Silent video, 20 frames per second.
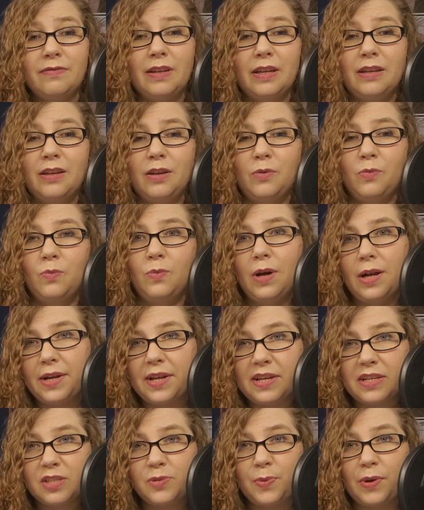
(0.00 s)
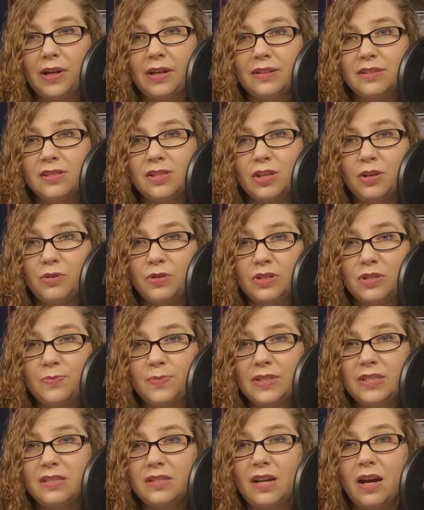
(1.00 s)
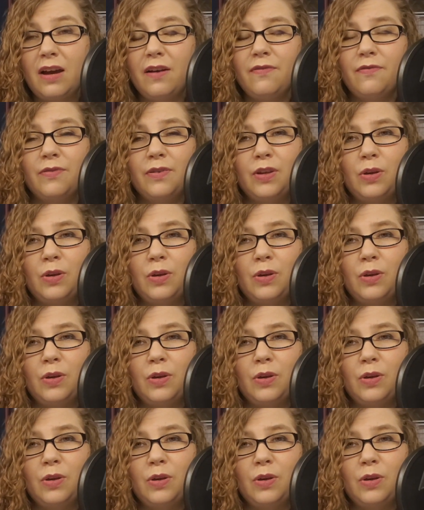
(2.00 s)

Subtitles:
like you want to experience the Christmas stuff,